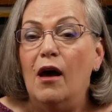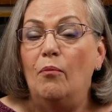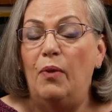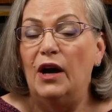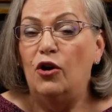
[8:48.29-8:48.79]

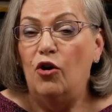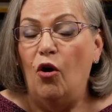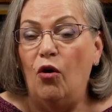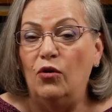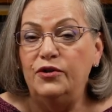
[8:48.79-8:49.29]
But
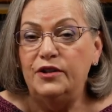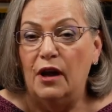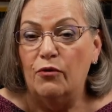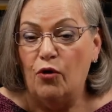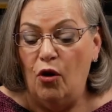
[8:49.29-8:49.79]
gold's
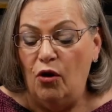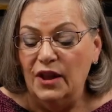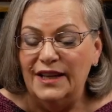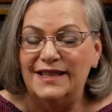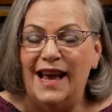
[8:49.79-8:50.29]
role
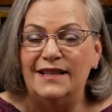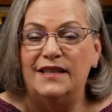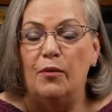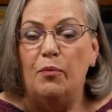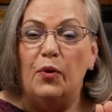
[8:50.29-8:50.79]
is as
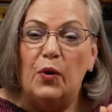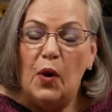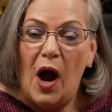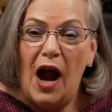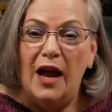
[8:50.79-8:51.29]
the
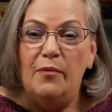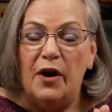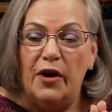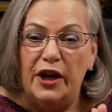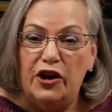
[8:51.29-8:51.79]

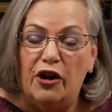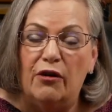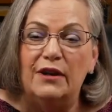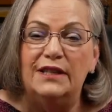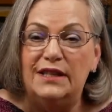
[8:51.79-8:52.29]
primary
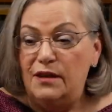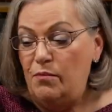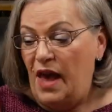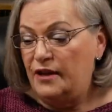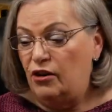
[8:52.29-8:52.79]
currency
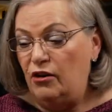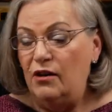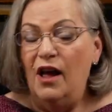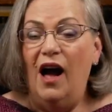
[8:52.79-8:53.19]
metal